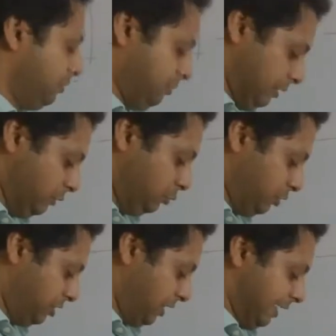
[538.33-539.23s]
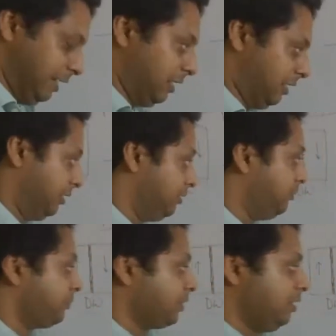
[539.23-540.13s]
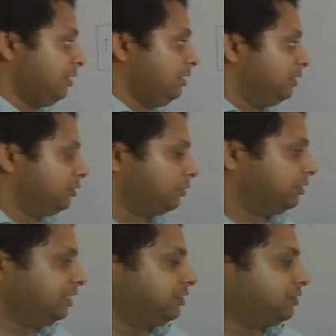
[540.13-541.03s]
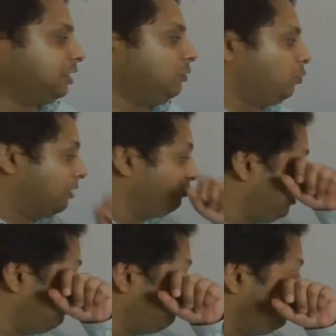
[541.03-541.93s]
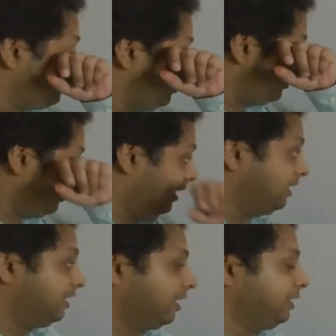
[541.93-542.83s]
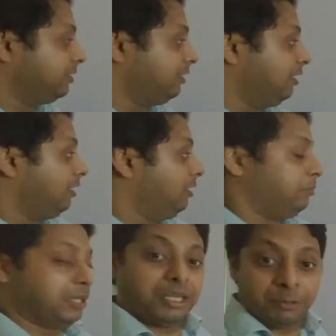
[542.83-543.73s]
due to this eddy current. So this is one way of looking at eddy current. But if you